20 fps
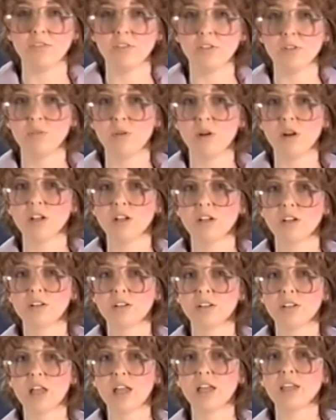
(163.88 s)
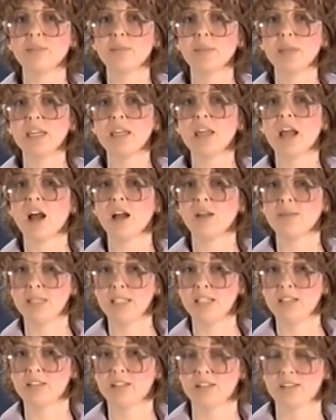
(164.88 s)
you want a girl like me, I'm
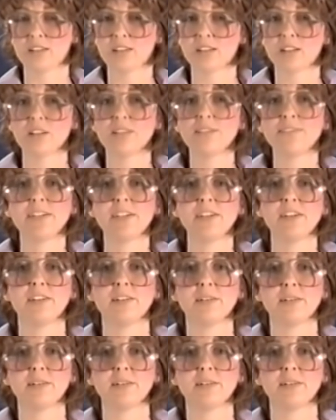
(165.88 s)
here to serve you.